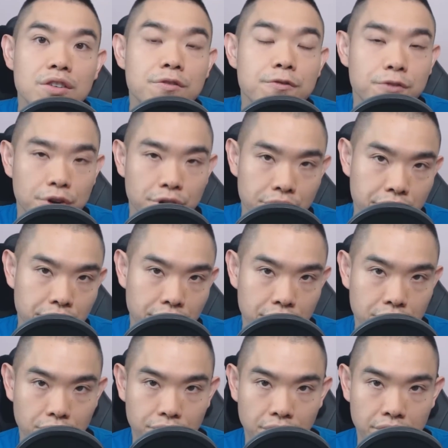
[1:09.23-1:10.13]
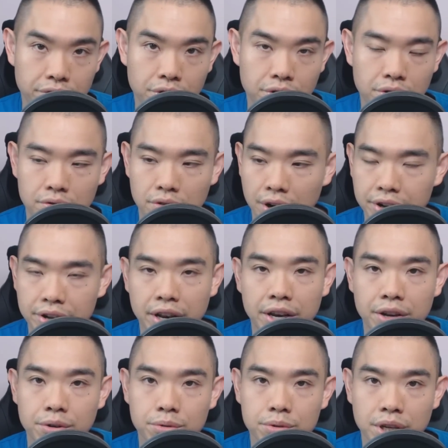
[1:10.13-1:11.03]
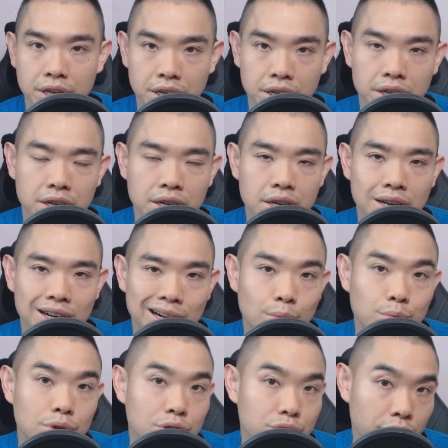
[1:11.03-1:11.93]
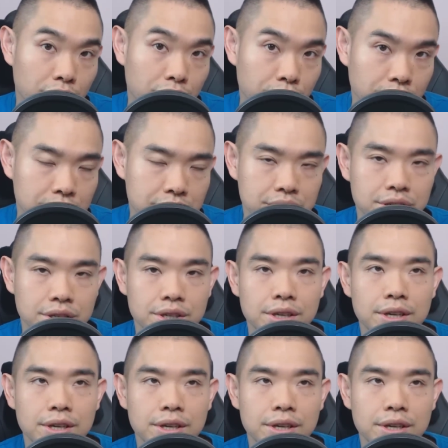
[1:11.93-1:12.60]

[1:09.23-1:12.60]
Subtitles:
further in your favor rather than taking counter trend trades.